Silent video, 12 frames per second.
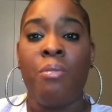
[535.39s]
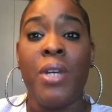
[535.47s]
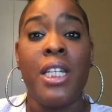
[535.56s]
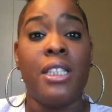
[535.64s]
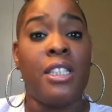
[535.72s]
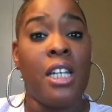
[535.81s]

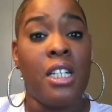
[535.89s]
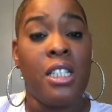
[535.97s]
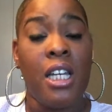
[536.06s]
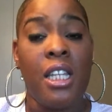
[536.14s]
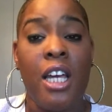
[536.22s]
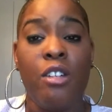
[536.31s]
It does
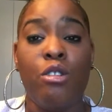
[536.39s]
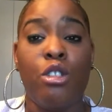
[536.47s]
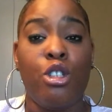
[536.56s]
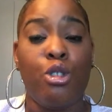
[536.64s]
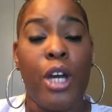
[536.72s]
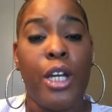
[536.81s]
allow you
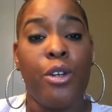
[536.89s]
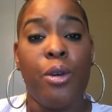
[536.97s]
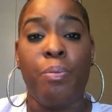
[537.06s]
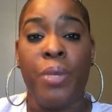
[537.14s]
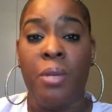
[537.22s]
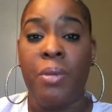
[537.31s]
to track your
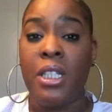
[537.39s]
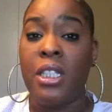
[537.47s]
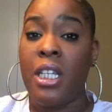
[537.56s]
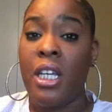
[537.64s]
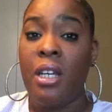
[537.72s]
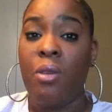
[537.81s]

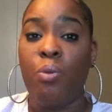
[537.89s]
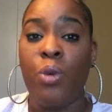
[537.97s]
BBT,